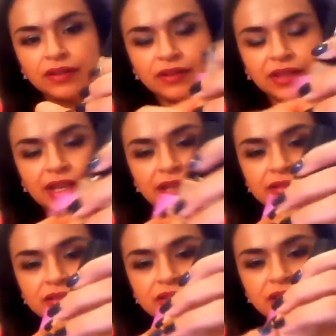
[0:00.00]
Yeah,
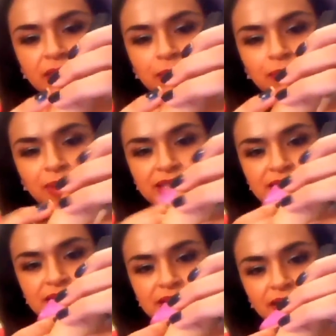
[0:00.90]
so at the
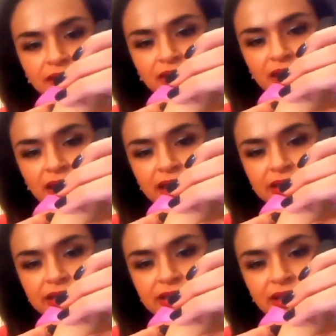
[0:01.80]
base of the
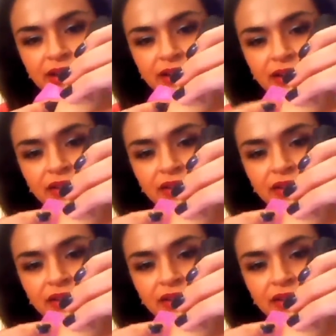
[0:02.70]
S here.